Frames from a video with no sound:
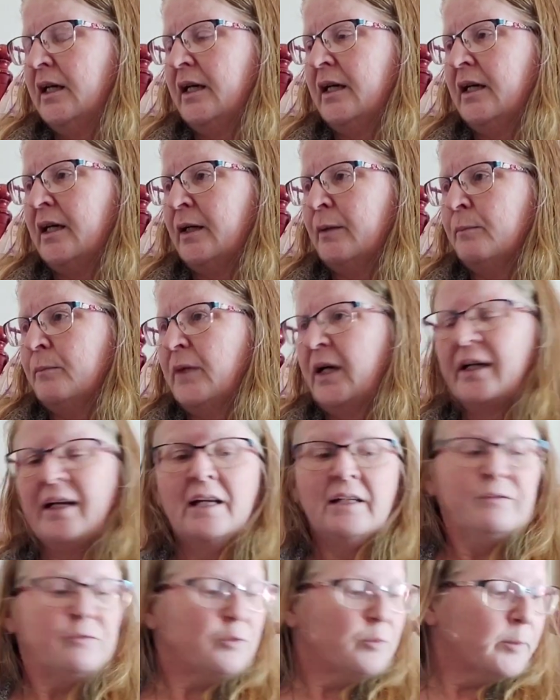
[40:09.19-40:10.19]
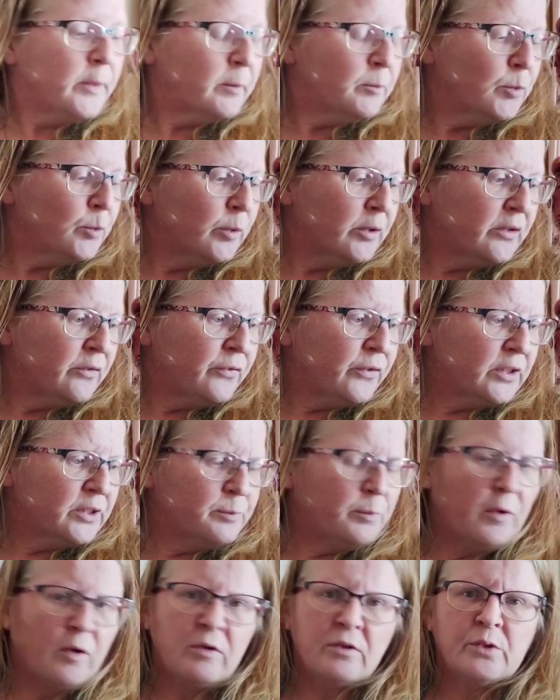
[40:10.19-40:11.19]
I can't even remember what the
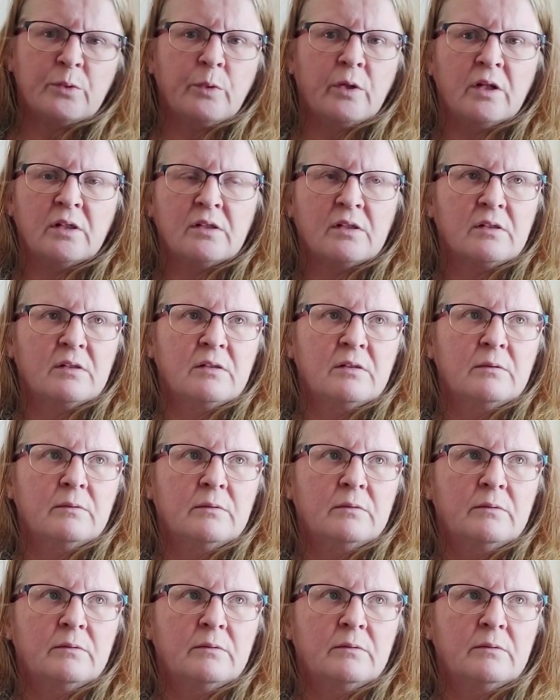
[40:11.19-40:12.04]
first box was.